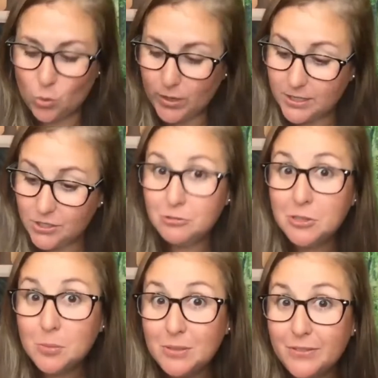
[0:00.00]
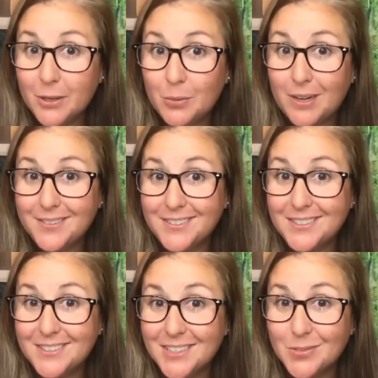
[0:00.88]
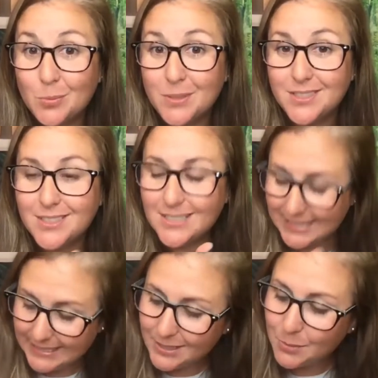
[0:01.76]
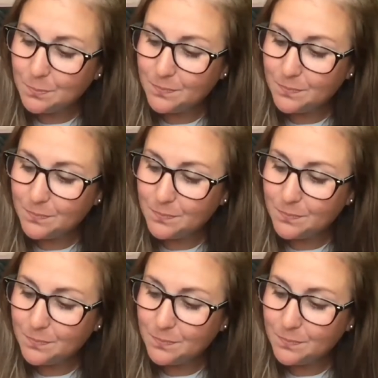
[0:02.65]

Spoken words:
or a soon to be very wildly successful business, think in